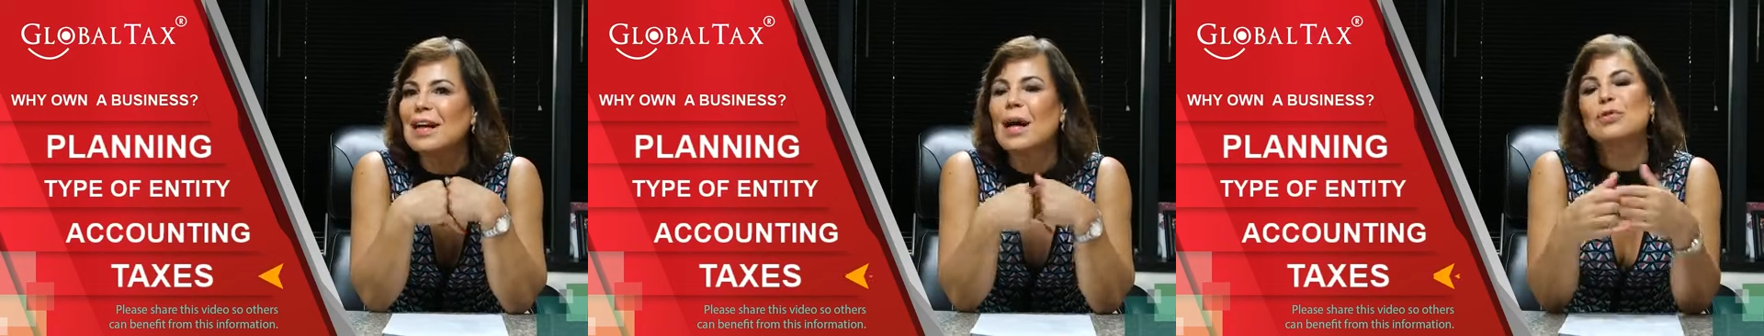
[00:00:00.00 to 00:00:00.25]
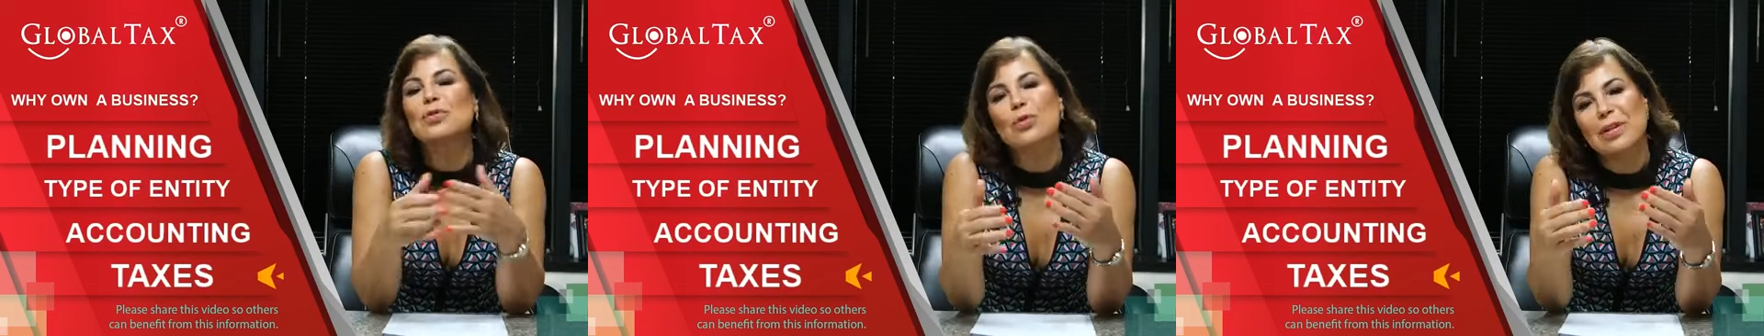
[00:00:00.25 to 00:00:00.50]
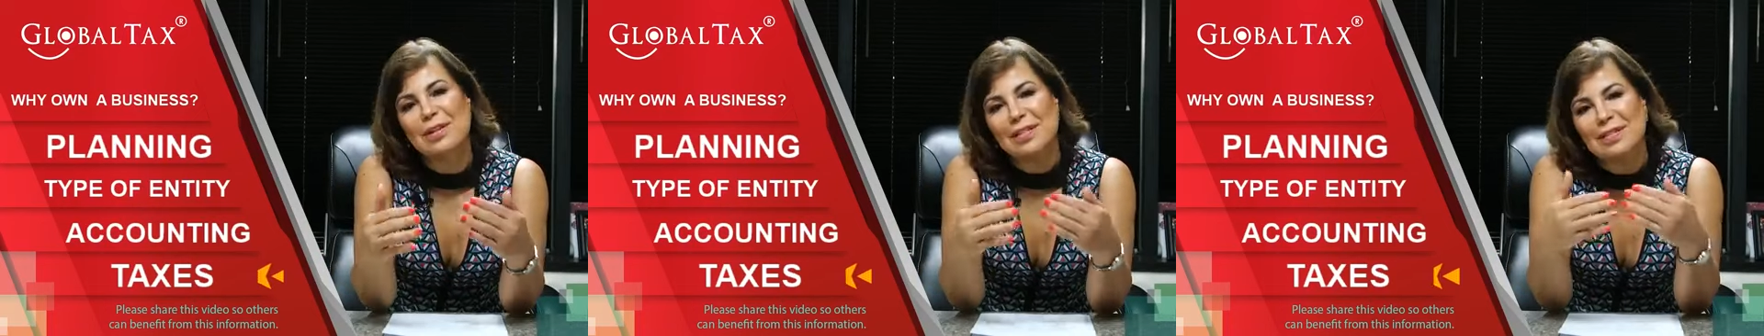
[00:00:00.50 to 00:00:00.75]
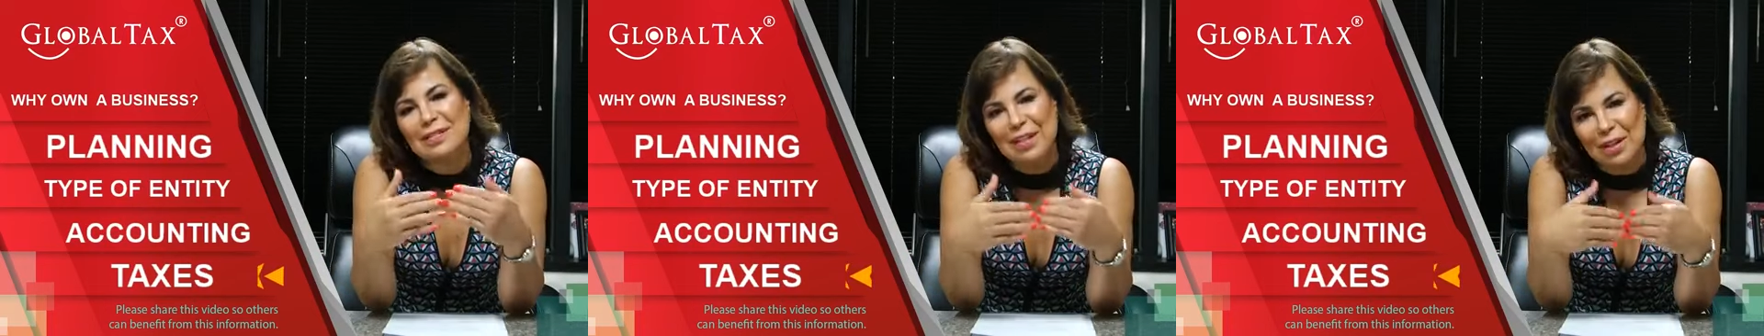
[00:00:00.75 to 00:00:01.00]
I was doing
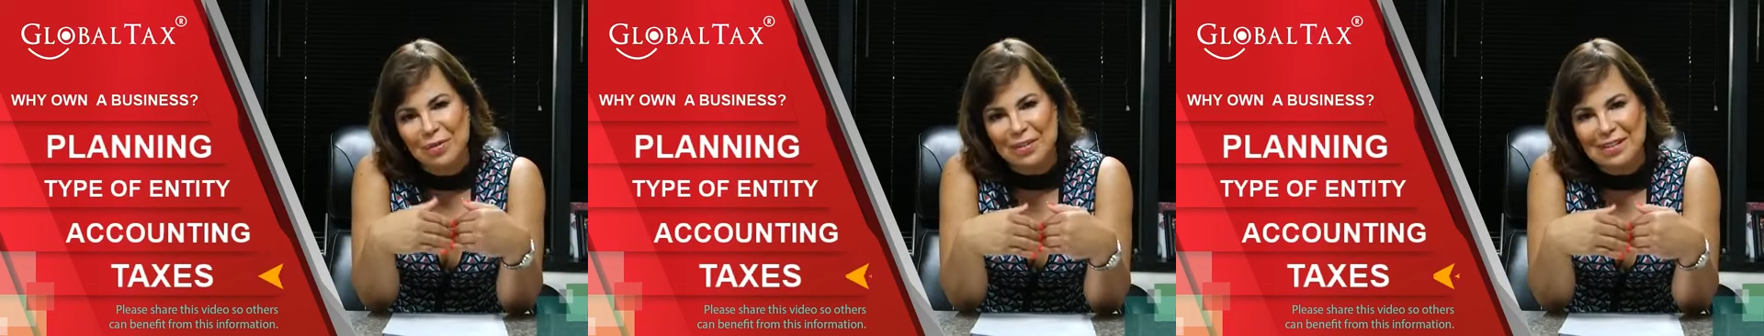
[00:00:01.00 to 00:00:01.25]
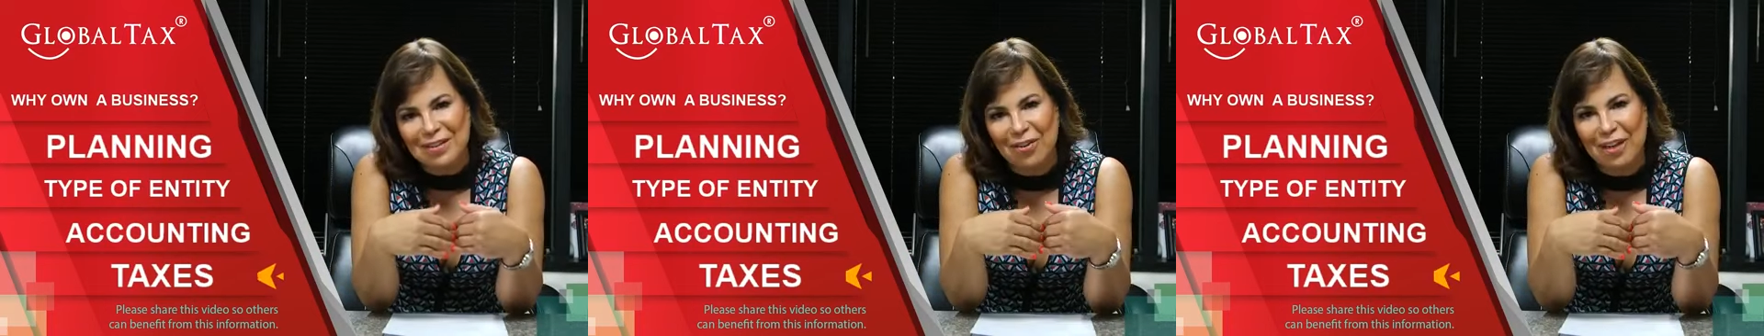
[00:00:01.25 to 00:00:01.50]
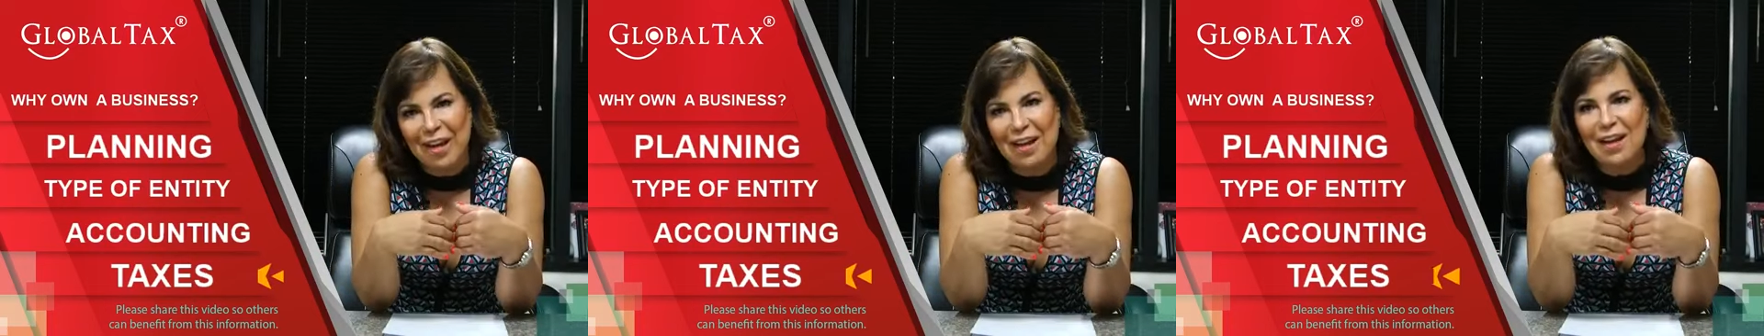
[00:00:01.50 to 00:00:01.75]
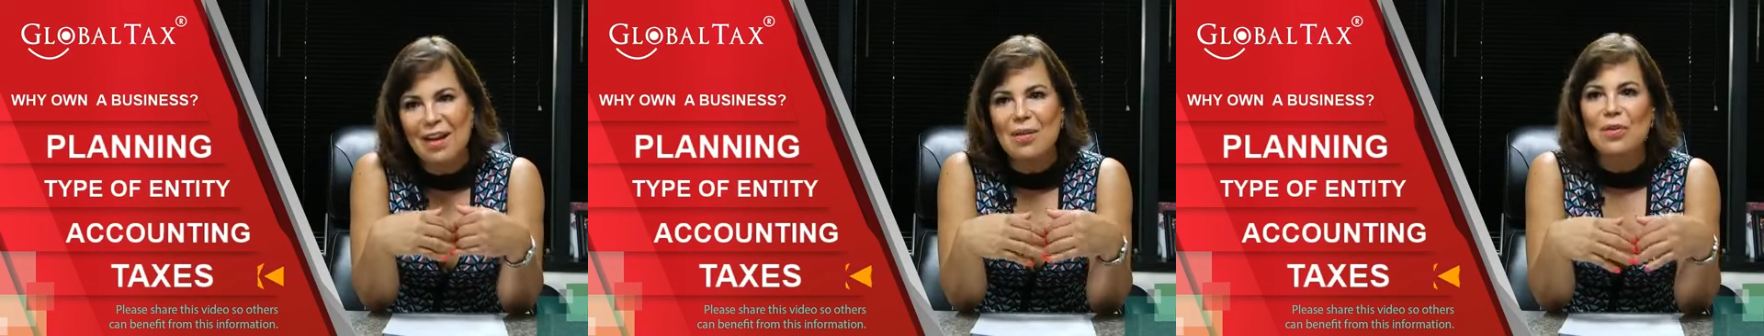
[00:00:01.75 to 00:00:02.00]
this sequence,
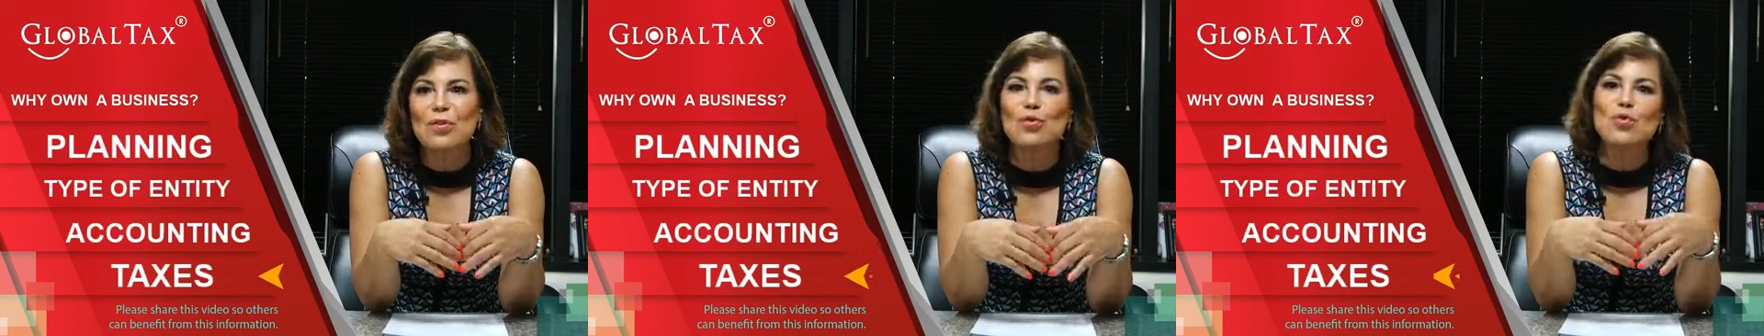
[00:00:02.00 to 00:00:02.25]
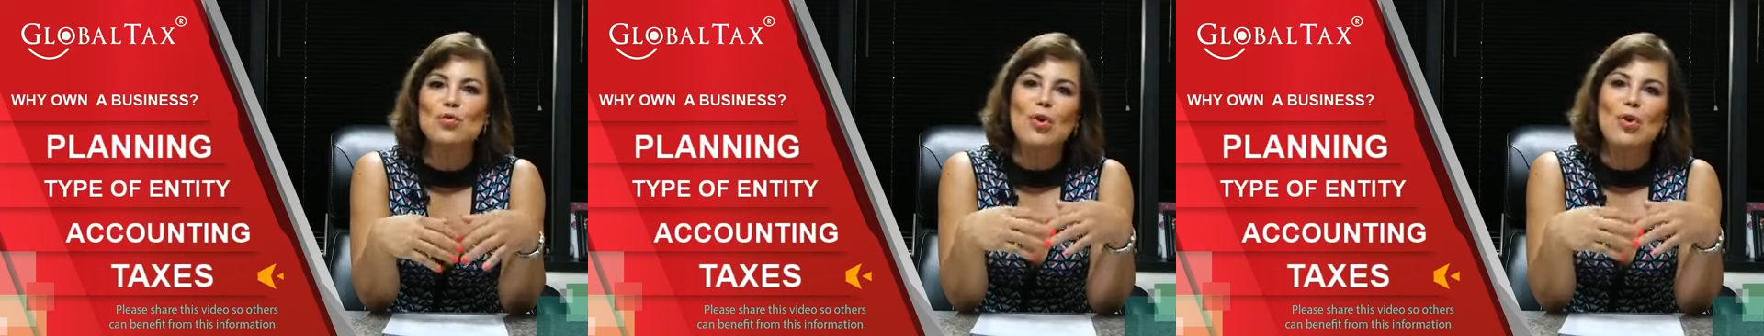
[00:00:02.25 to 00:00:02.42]
okay? Because you